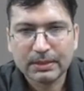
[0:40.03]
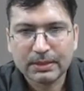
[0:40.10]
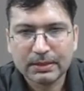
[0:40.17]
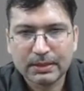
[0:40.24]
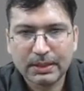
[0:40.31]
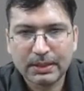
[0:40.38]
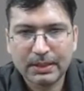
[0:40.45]

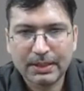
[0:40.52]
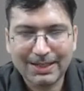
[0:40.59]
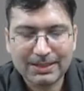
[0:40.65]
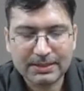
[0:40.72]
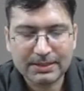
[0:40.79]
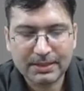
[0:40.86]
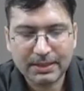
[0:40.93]
Then
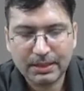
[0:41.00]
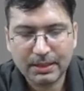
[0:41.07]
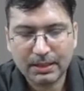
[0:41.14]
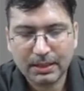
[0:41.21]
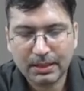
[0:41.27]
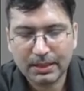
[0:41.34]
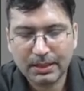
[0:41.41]
next three
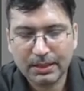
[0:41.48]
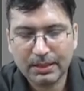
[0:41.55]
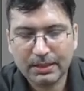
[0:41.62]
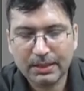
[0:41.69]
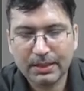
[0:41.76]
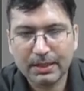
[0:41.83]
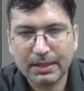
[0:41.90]
again
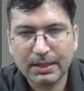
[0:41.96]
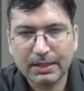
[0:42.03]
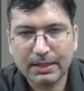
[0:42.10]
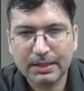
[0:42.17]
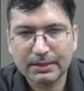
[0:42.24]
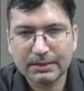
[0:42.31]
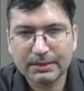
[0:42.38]
read, write and
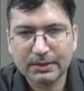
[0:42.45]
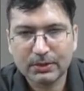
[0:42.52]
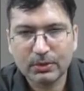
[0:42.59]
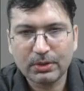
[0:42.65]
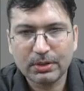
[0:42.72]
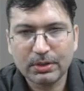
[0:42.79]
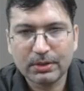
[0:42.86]

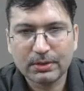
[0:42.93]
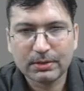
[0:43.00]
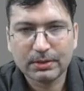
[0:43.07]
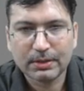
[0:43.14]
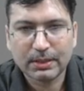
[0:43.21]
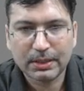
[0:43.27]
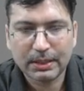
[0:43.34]
execute,
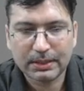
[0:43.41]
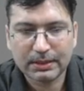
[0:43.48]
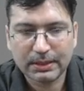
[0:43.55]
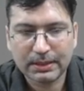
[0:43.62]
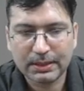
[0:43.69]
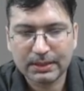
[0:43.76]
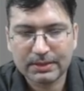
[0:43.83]
and then
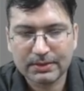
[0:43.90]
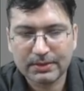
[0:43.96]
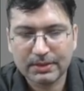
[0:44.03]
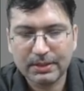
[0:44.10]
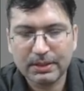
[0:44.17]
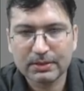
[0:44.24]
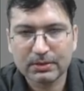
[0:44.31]
next
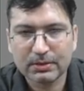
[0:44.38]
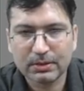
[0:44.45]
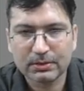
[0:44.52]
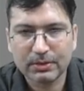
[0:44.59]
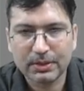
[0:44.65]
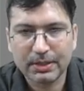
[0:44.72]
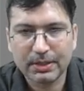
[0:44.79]
three is
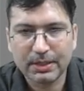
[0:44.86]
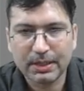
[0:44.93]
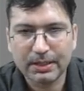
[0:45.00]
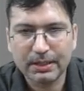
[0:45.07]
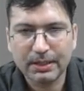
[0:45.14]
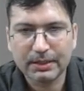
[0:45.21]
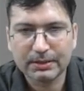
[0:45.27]
also read, write
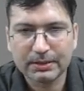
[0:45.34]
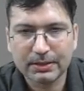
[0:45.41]
and execute.